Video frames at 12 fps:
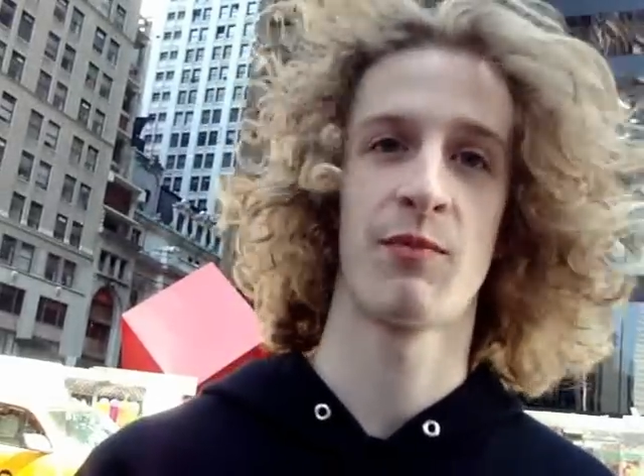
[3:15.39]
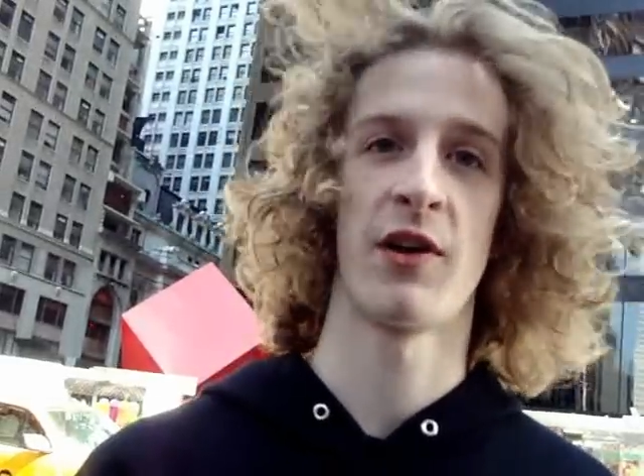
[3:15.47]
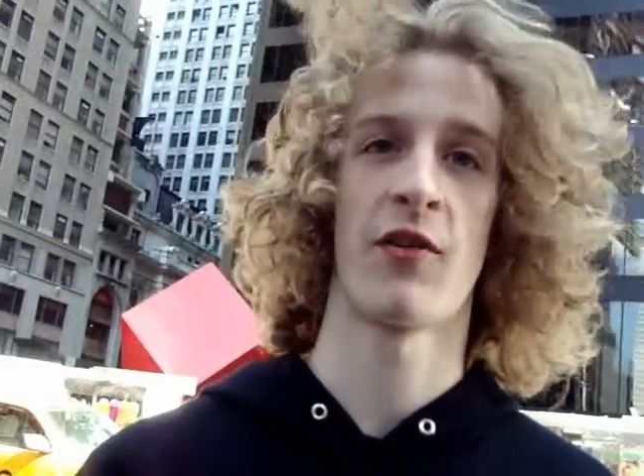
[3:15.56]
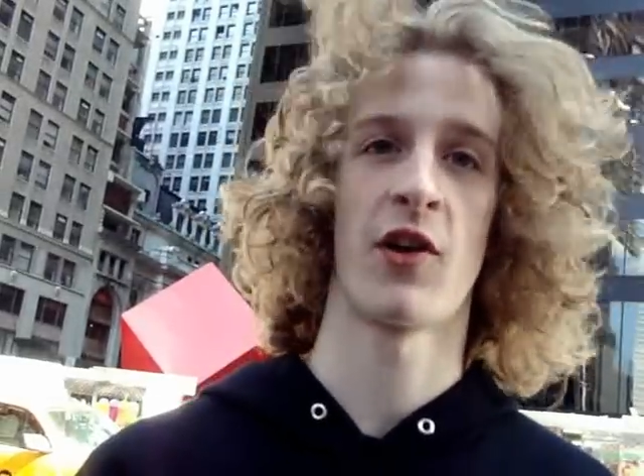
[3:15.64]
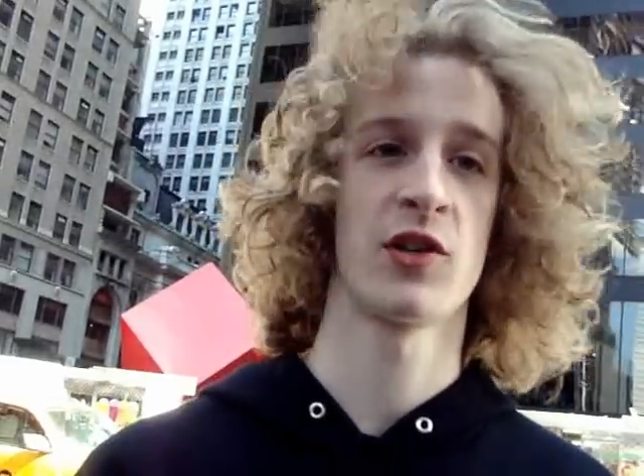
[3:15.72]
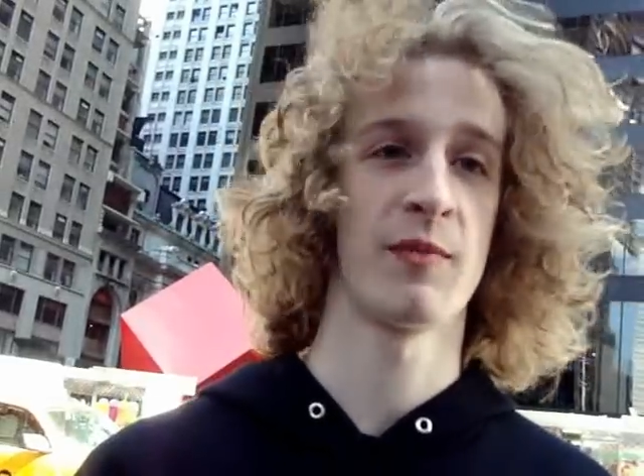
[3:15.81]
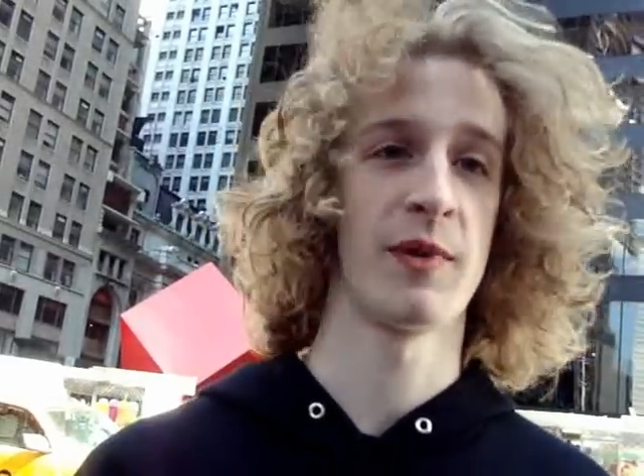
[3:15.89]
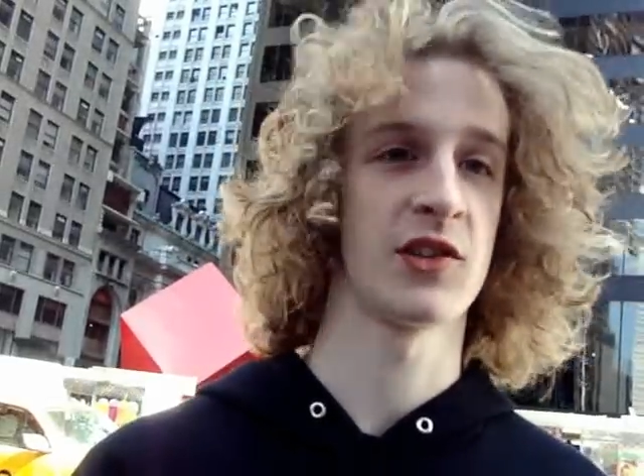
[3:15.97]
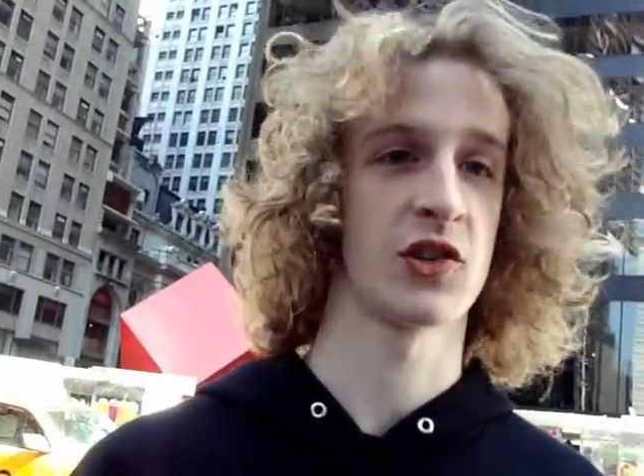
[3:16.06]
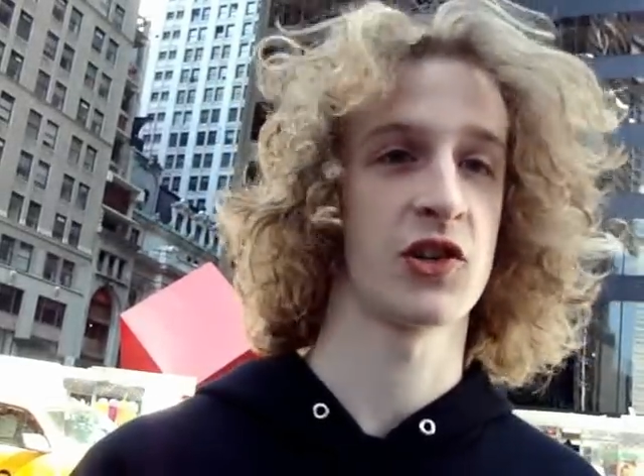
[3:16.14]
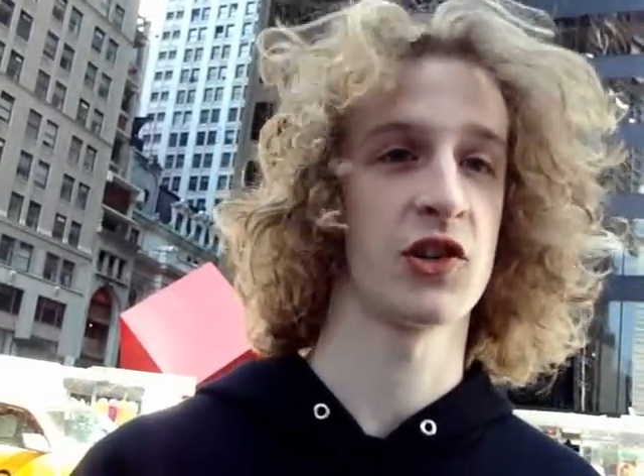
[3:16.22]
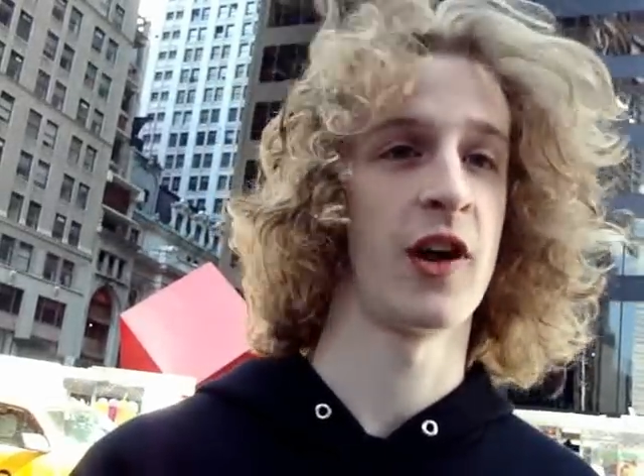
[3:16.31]
but if our
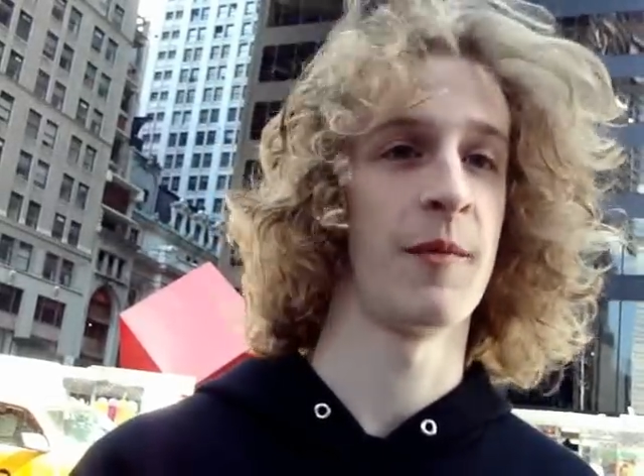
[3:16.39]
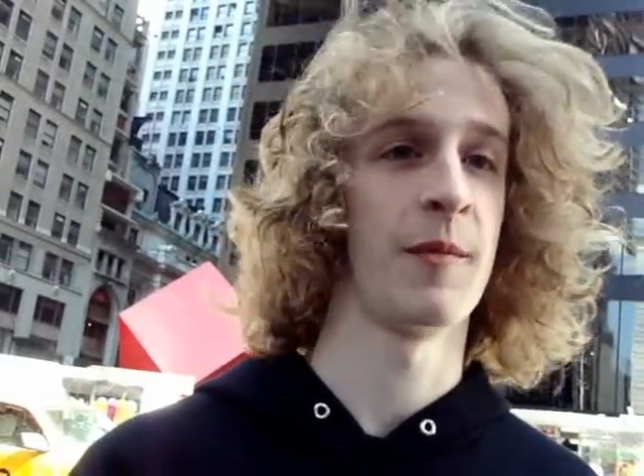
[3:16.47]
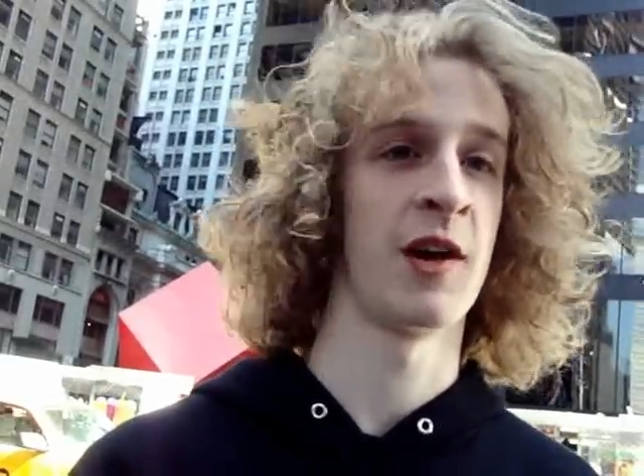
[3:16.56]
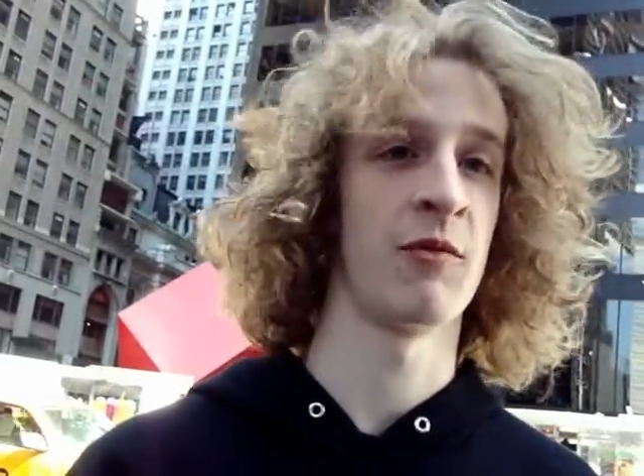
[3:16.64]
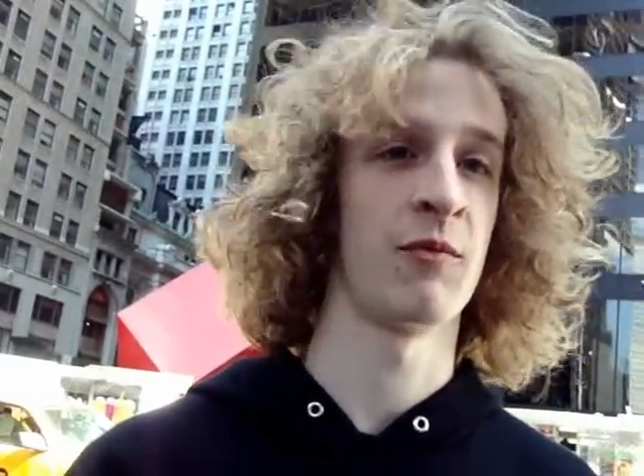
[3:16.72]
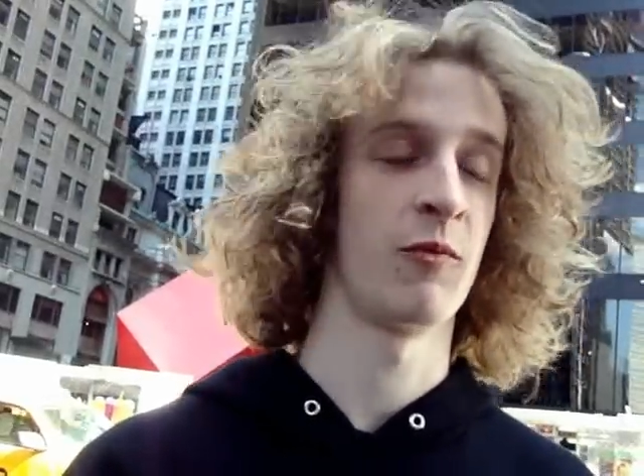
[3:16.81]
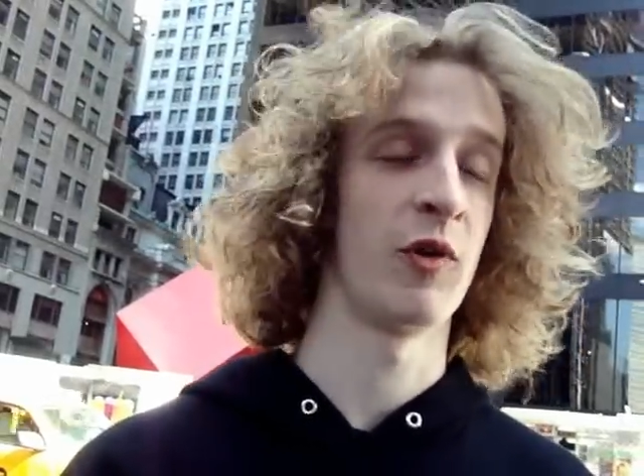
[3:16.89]
demands are still not met,